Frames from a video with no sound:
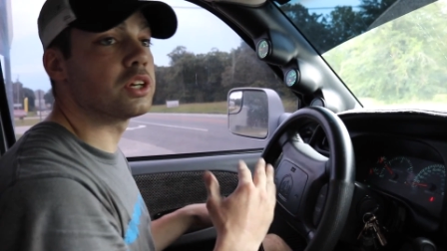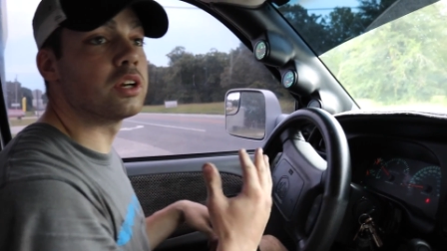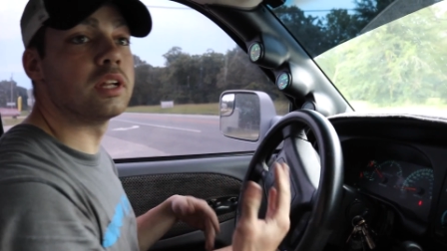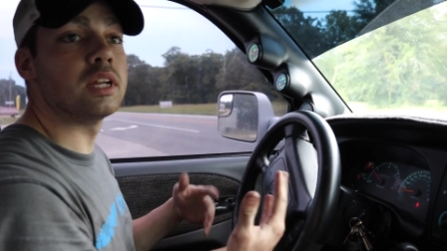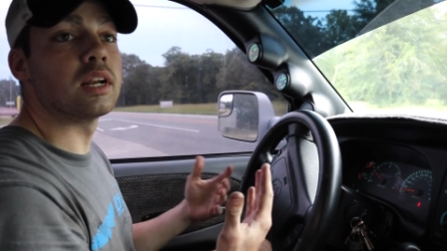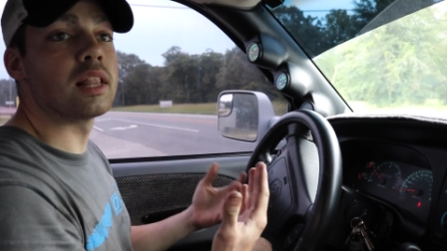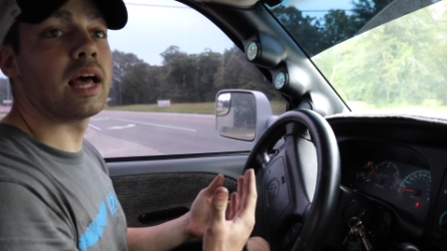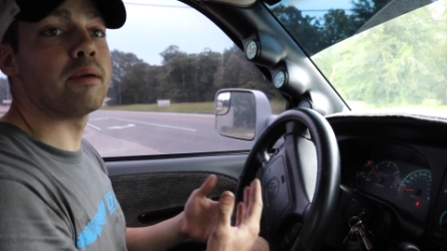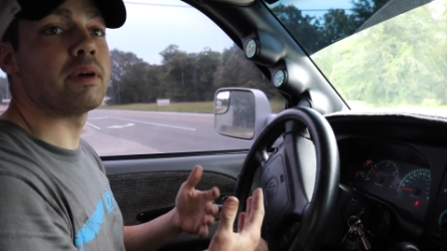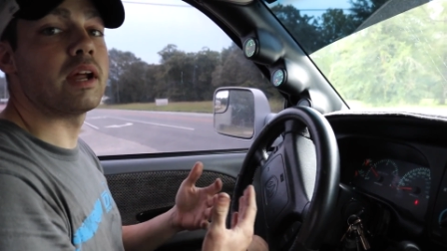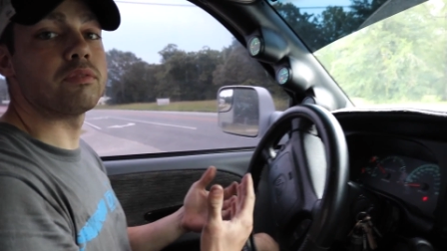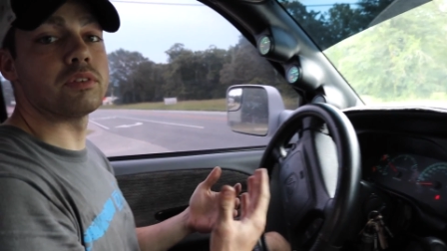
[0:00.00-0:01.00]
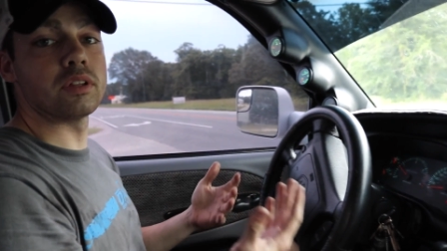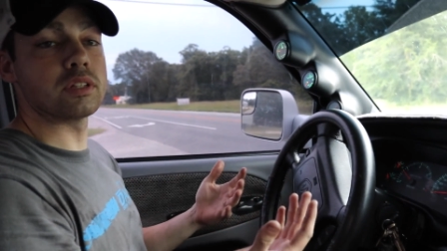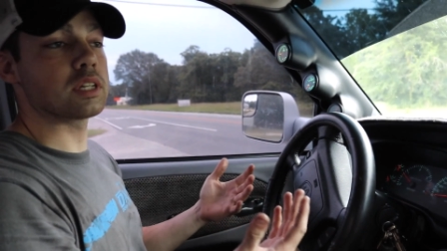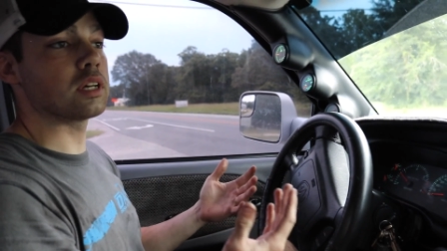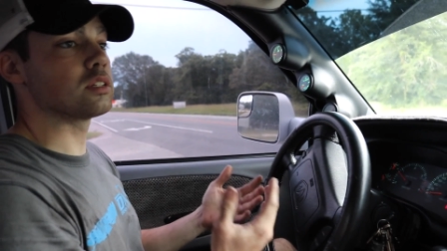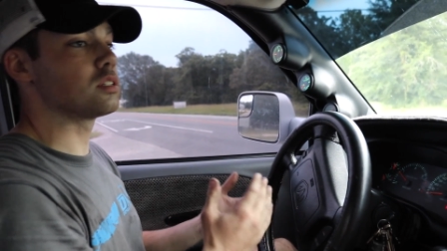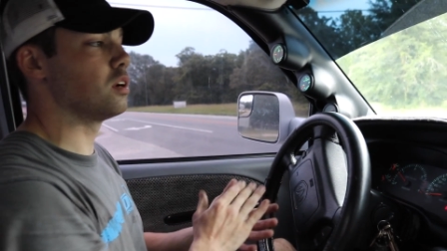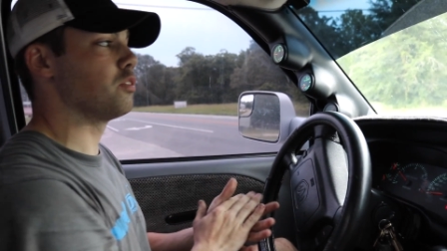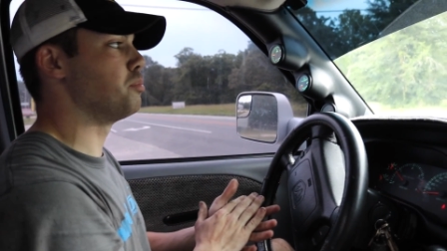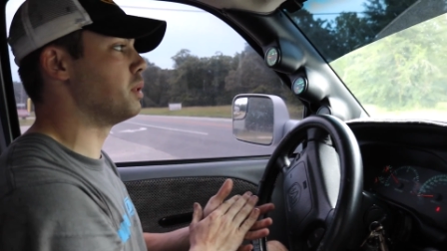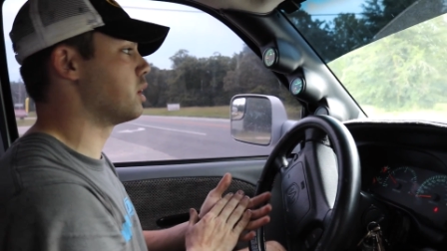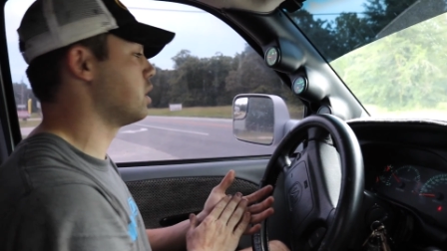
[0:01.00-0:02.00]
you're going to need an alignment after this kind of stuff,
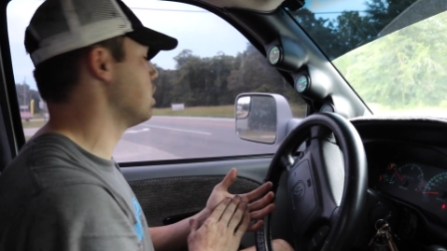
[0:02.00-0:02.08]
but